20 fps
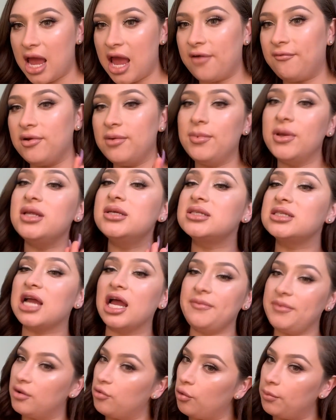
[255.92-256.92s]
everybody's
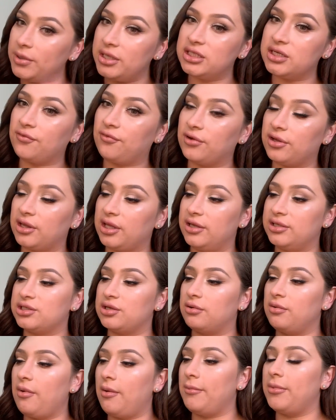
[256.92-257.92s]
timing will be differently, so
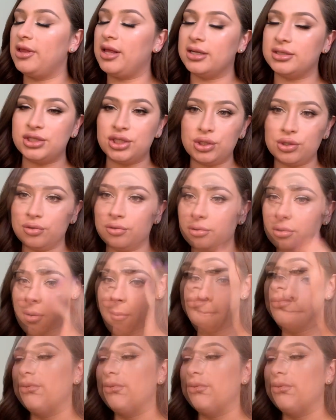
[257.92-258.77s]
remember that too.